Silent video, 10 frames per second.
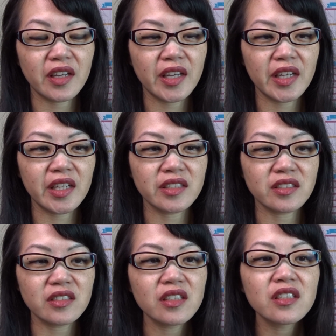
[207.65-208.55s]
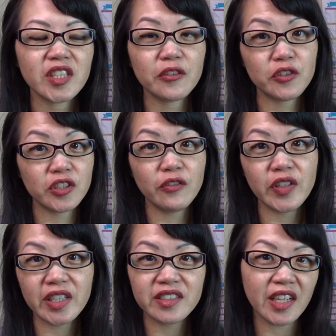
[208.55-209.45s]
and give yourself
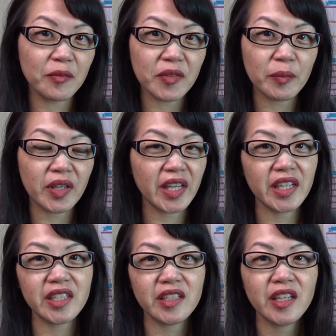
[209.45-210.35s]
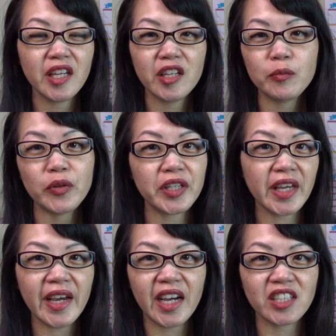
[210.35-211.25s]
like a time limit and bring
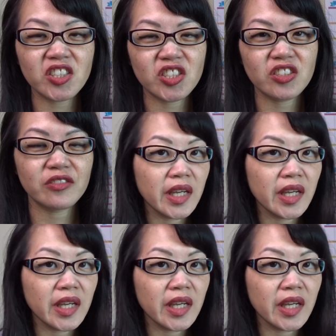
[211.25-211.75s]
cash.